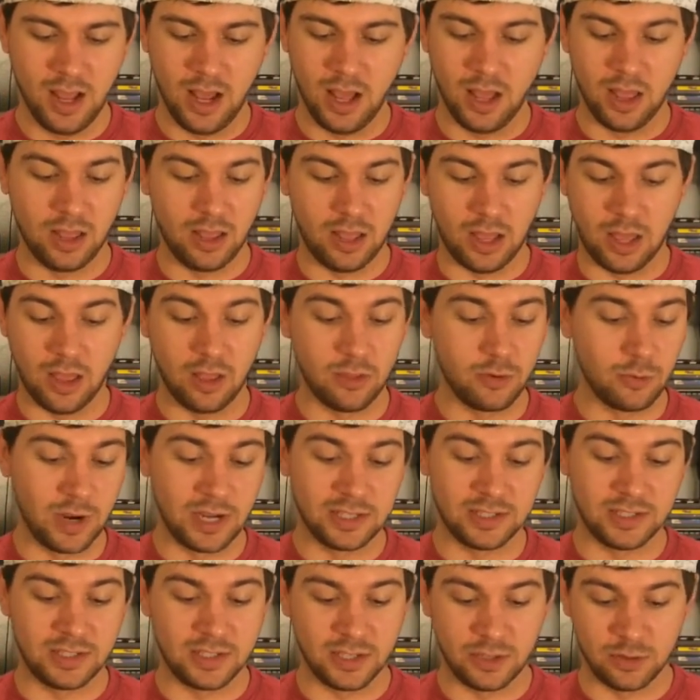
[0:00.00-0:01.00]

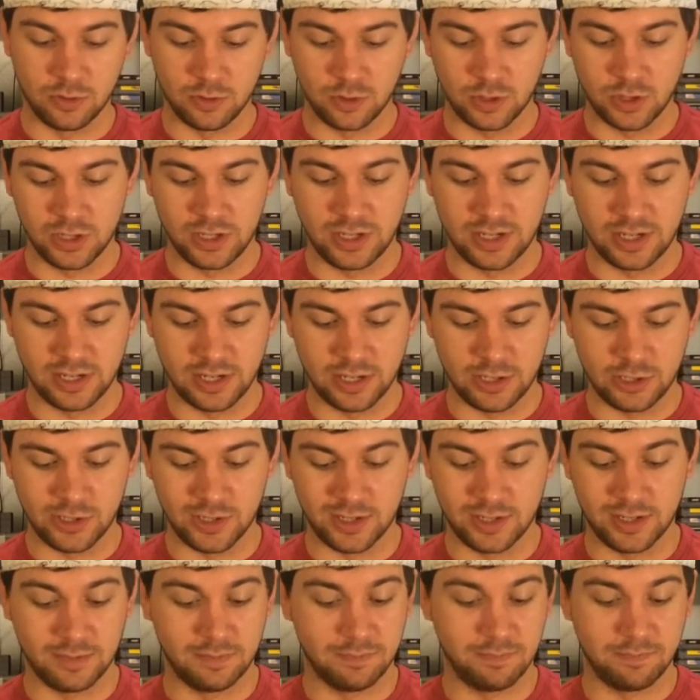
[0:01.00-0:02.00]
otherwise it's in good
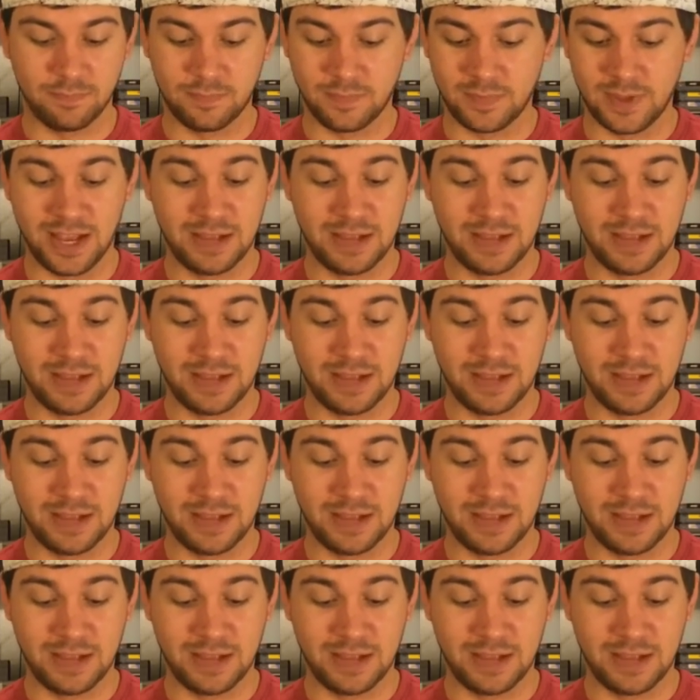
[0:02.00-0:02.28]
condition.